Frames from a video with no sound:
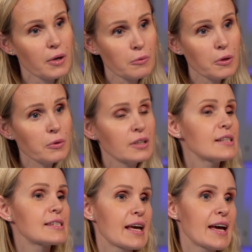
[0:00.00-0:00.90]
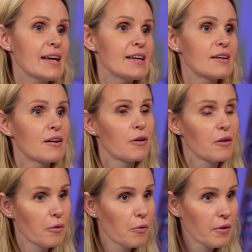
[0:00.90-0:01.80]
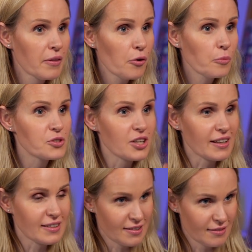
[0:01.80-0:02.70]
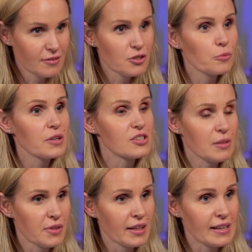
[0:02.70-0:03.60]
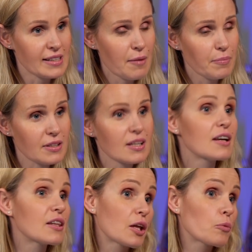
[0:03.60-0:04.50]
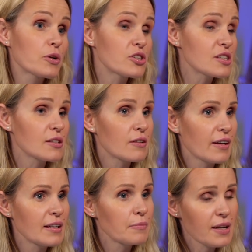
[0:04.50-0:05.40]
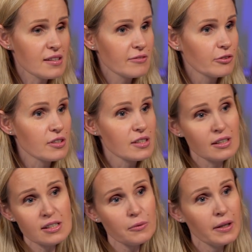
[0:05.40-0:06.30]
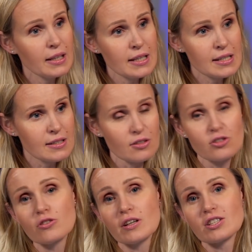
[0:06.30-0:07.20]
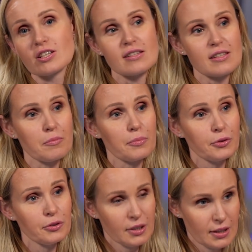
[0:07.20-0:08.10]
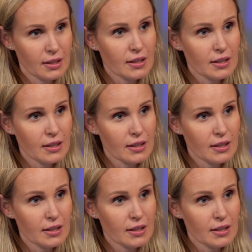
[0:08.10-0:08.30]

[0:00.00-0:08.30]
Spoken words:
When we want to say the object to which something has happened, then we just create passive voice. And it's quite easy. The structure is simple.